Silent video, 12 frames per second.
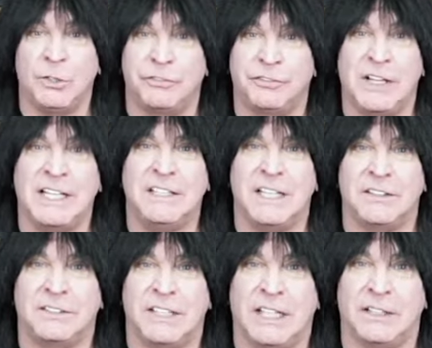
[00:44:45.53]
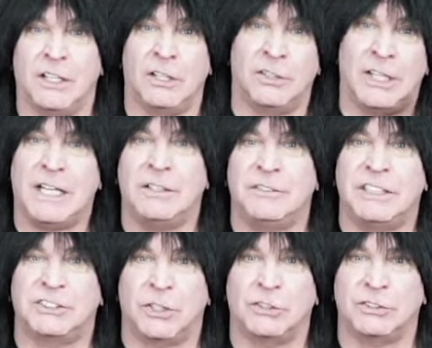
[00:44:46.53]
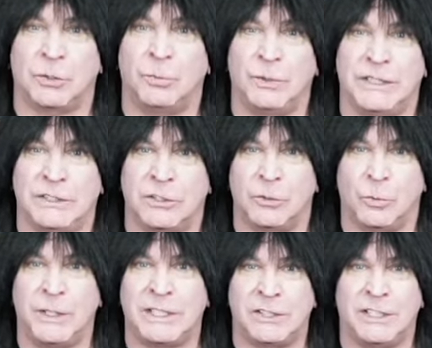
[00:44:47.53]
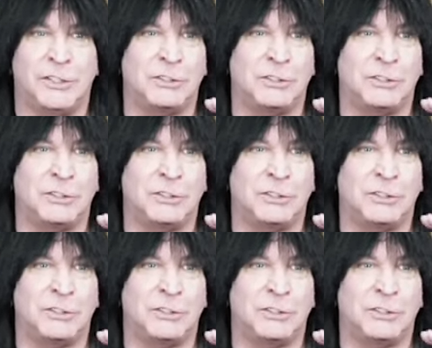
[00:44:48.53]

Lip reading: you find that a lot of these songs are written quickly.